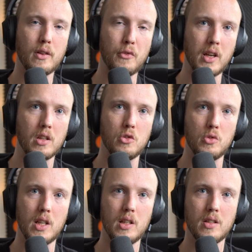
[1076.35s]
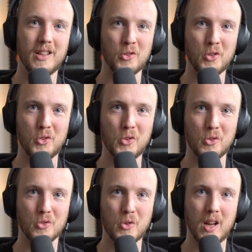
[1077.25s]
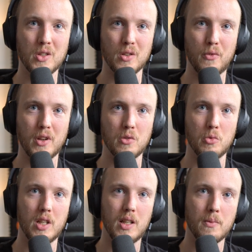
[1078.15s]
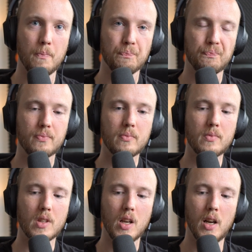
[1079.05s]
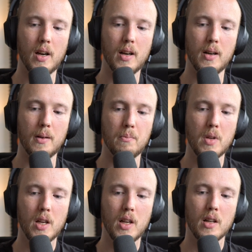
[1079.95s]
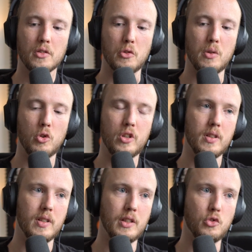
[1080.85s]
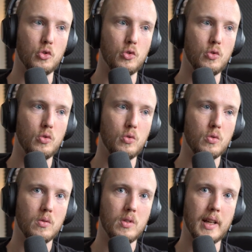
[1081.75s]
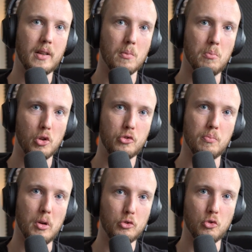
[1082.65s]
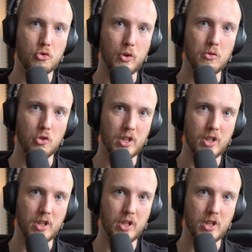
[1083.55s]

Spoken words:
The thing is, in order to do constraints on the things, you would need, so you would need to like build constraints